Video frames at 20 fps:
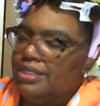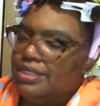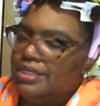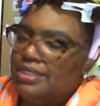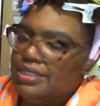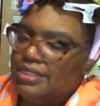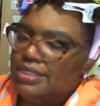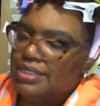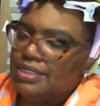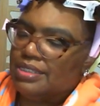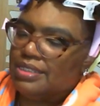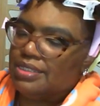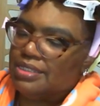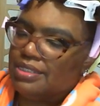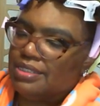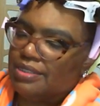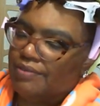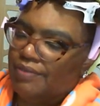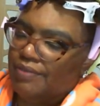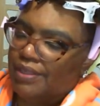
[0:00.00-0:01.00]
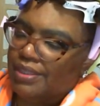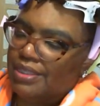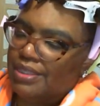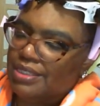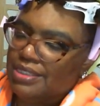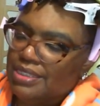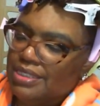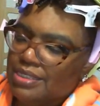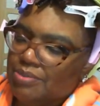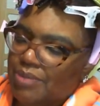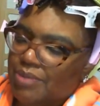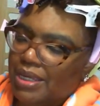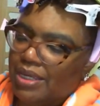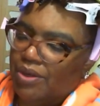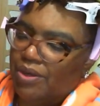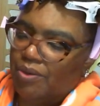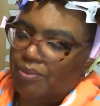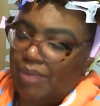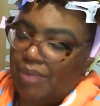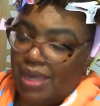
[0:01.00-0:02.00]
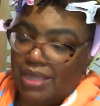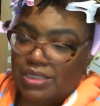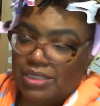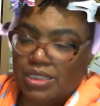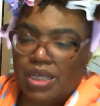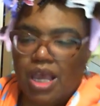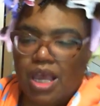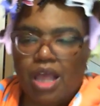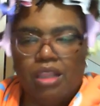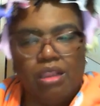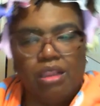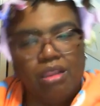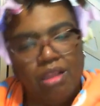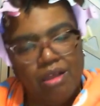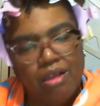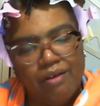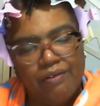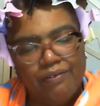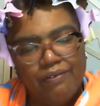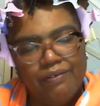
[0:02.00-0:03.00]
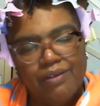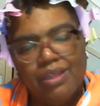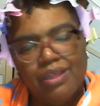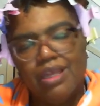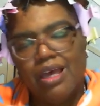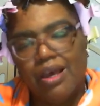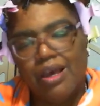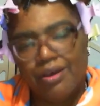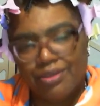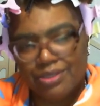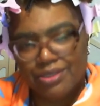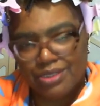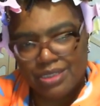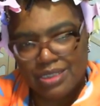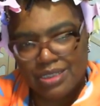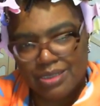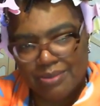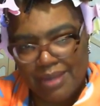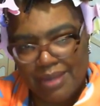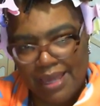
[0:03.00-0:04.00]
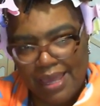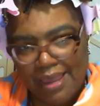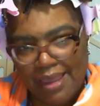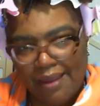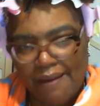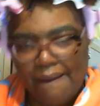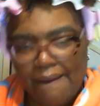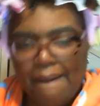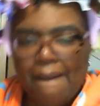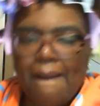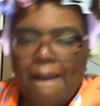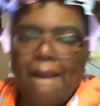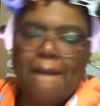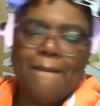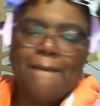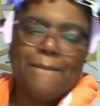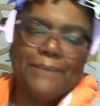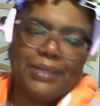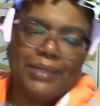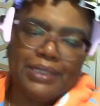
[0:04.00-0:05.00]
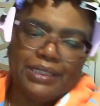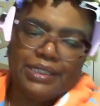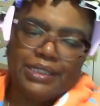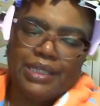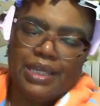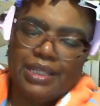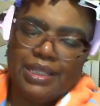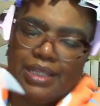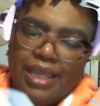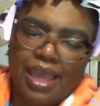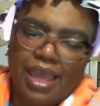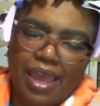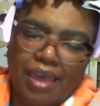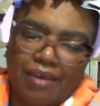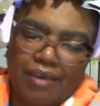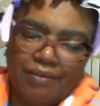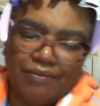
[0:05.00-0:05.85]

scents and stuff. Like, this is Mango Magic. I love how this does my hair. And they have